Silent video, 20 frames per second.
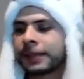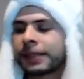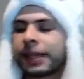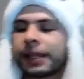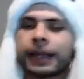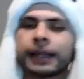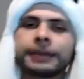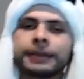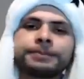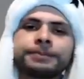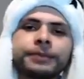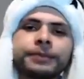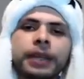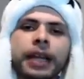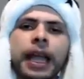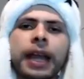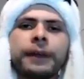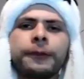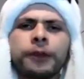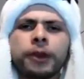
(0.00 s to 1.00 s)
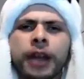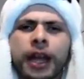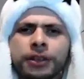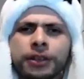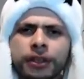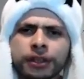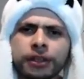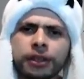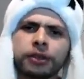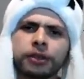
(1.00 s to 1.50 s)
hi. And if you're catching
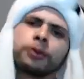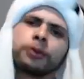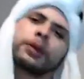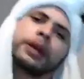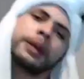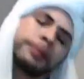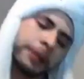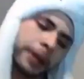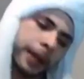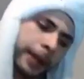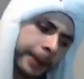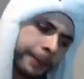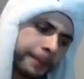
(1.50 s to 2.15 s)
this on the replay,